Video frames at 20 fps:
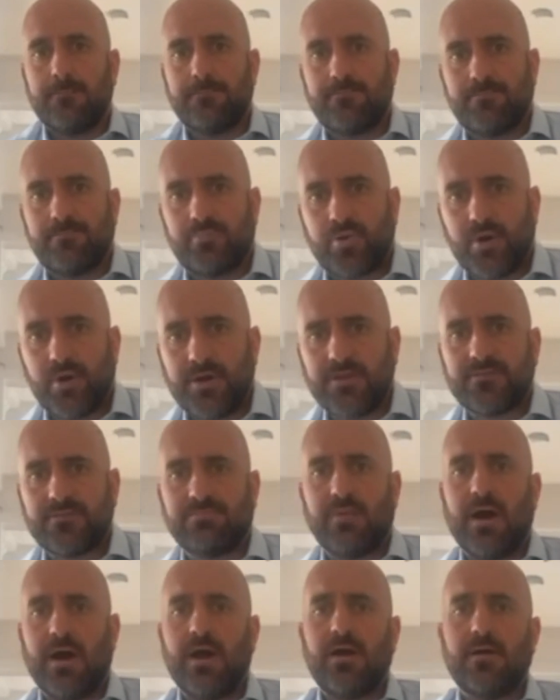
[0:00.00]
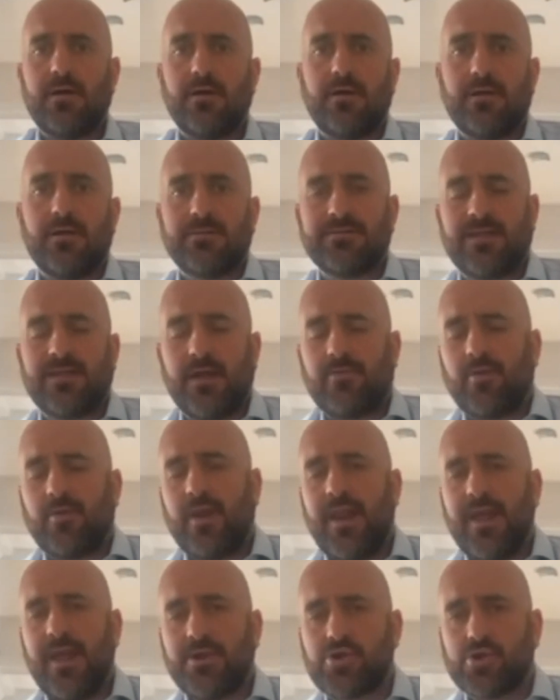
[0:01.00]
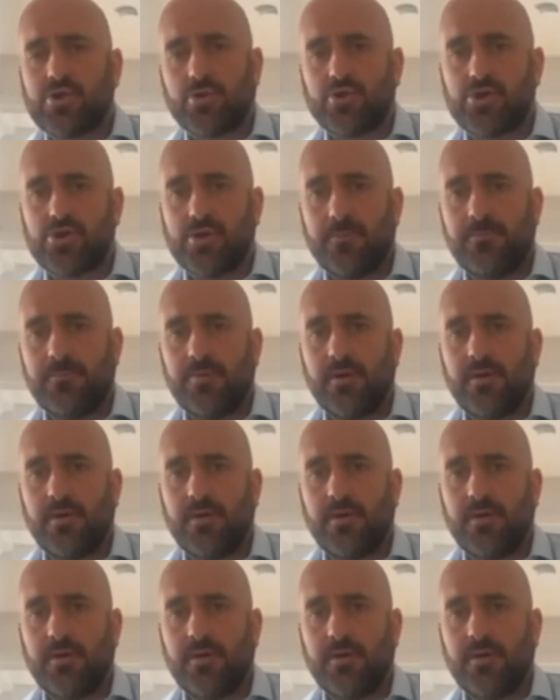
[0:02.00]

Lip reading: prisma the relationship,